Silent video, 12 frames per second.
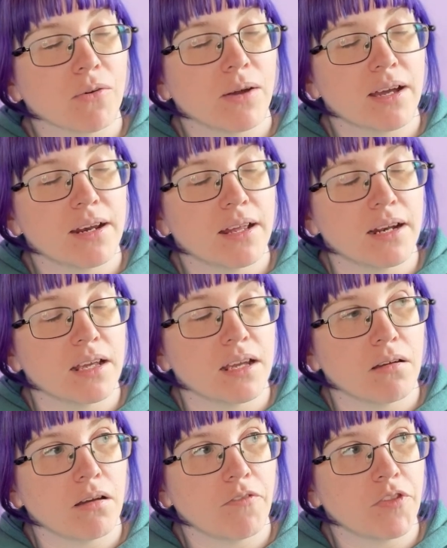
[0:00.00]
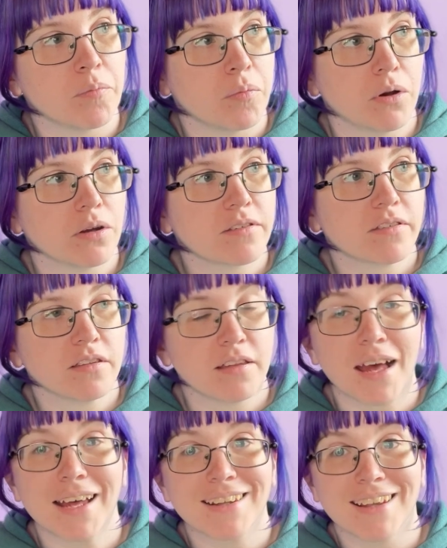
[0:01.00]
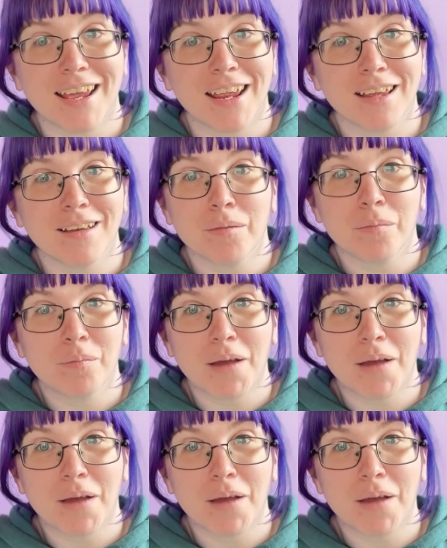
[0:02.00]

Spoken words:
read any of the books that they